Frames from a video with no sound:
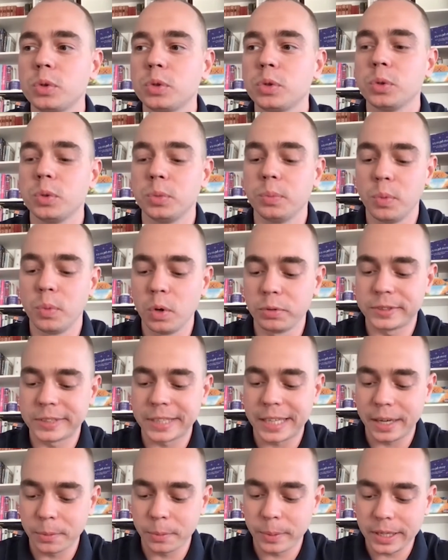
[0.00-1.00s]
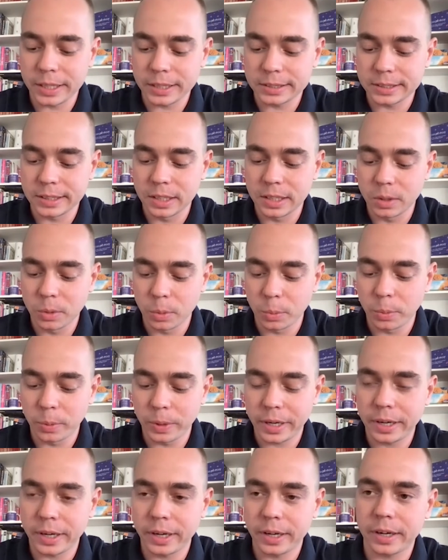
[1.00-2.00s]
move sideways,
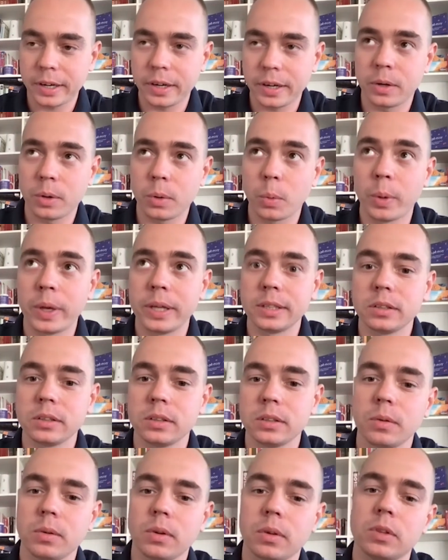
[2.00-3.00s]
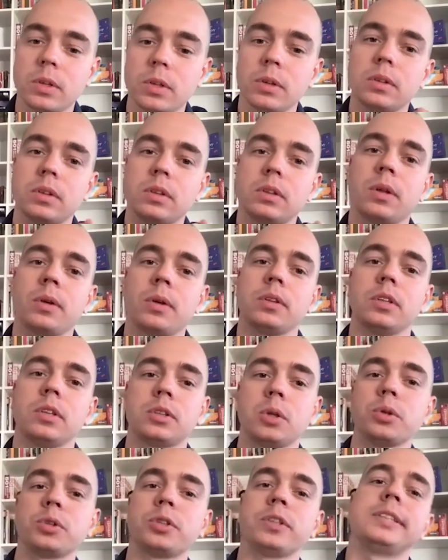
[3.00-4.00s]
when the
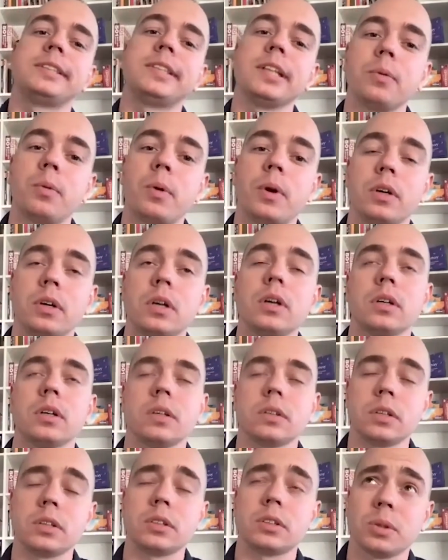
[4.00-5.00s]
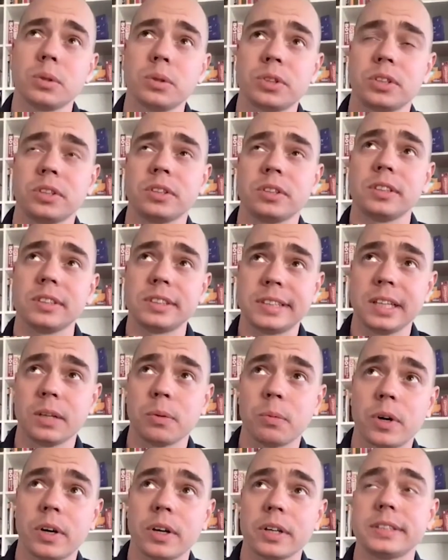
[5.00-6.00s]
solution still
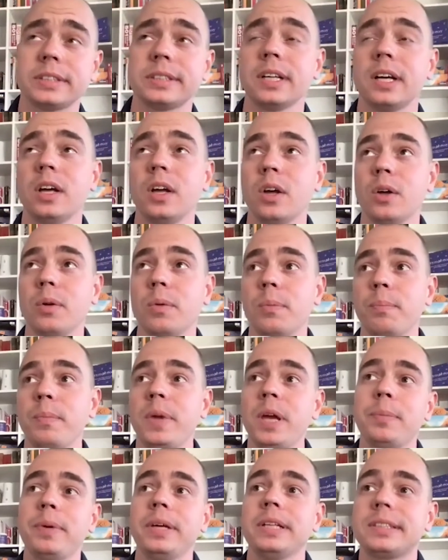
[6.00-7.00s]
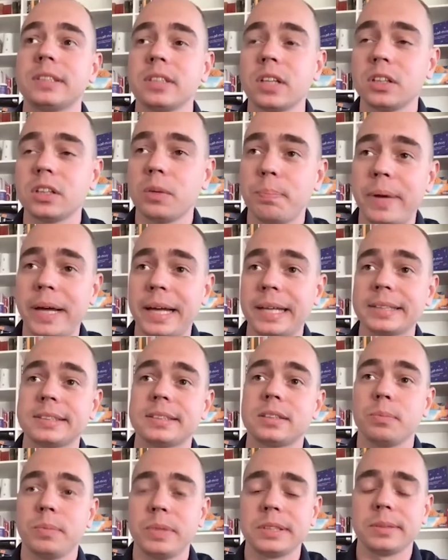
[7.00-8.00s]
works, maybe it's not the best
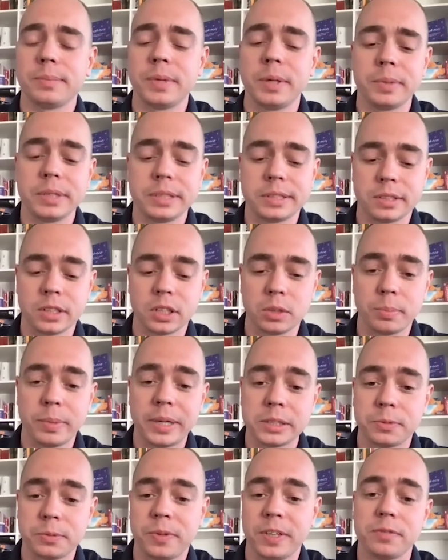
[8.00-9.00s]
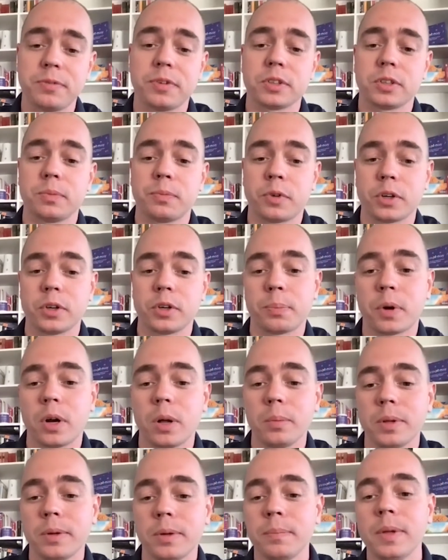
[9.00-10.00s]
fit for the
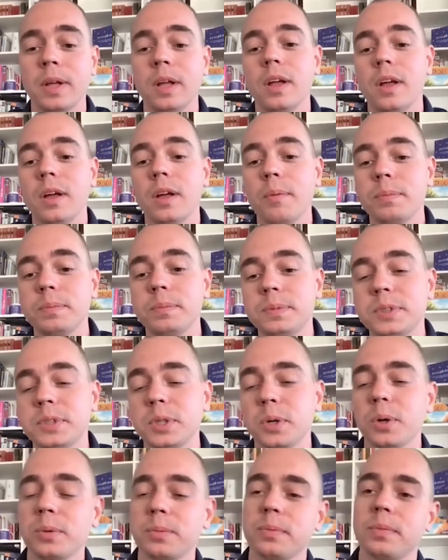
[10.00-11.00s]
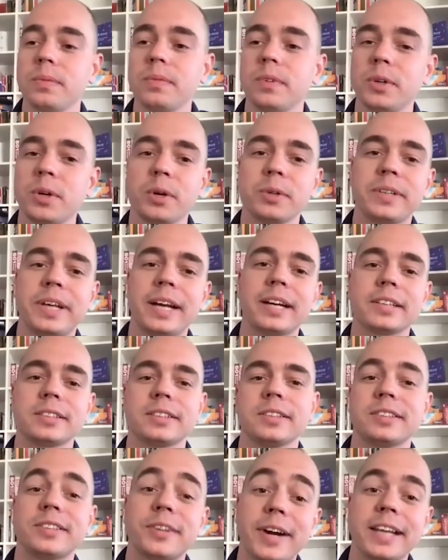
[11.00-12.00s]
problem. So there's
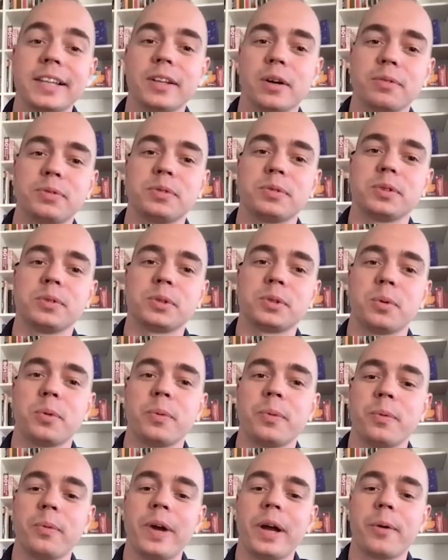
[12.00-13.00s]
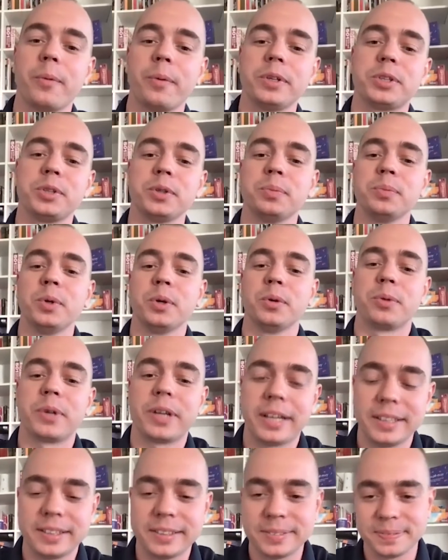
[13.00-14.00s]
the trade-offs. So where we should move,
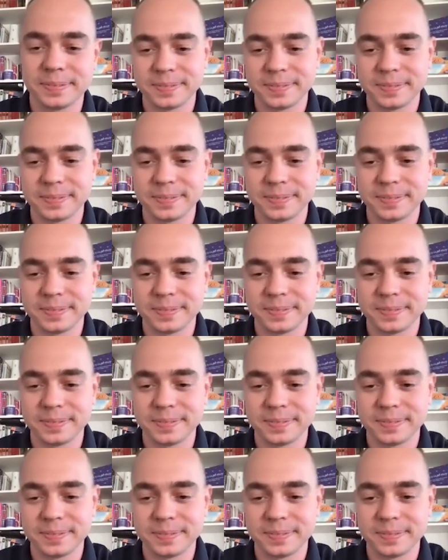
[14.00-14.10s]
right?